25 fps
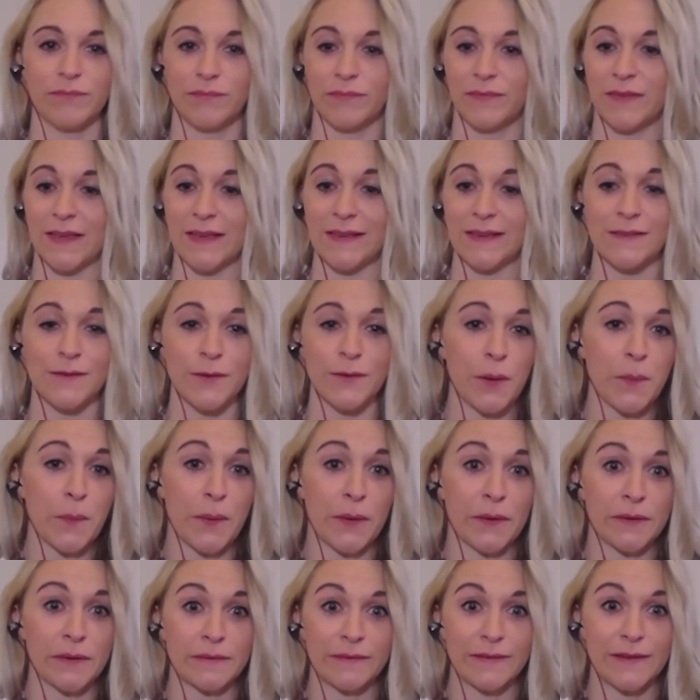he's
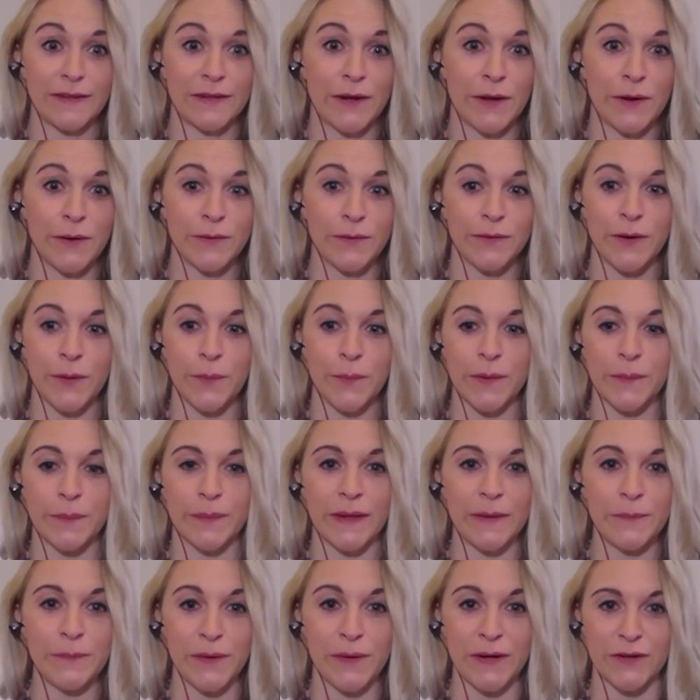normal, you know, yeah. no more
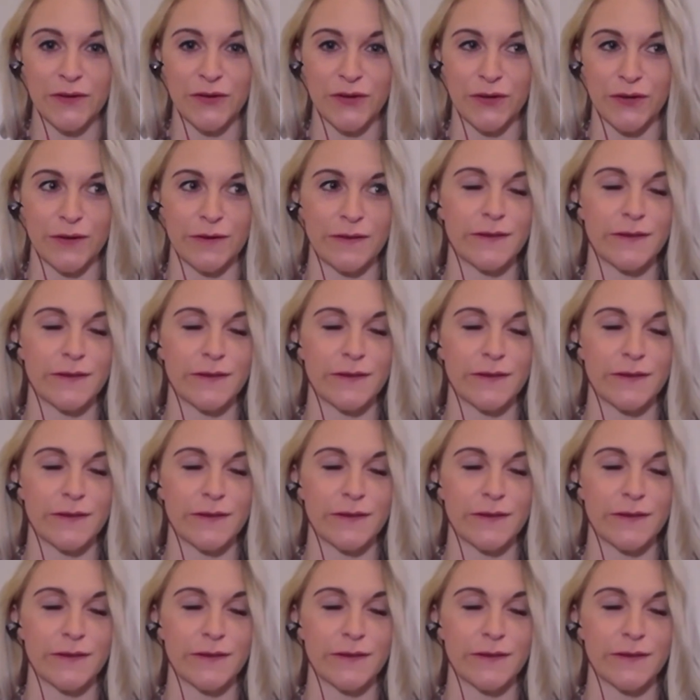blood pressure.